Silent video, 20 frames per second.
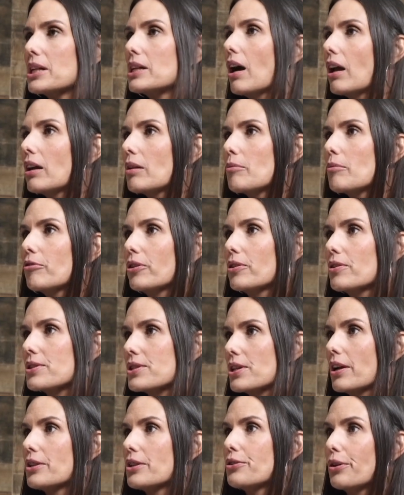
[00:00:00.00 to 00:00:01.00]
column for
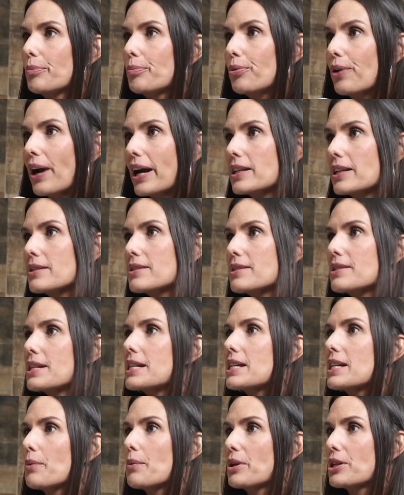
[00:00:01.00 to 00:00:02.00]
us on your
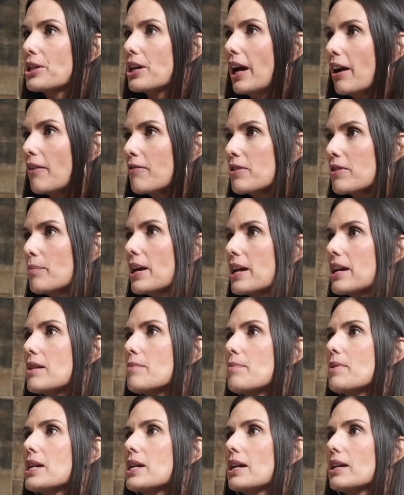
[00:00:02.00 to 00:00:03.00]
pregnancy and when you have the
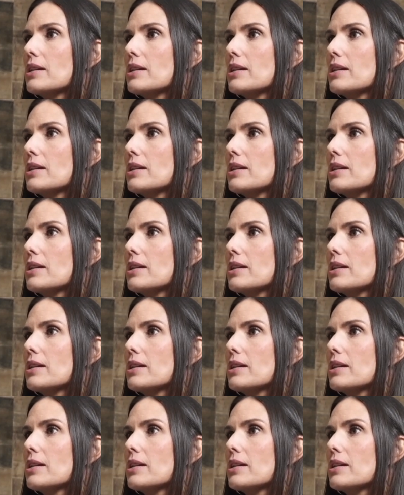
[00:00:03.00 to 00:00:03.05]
baby?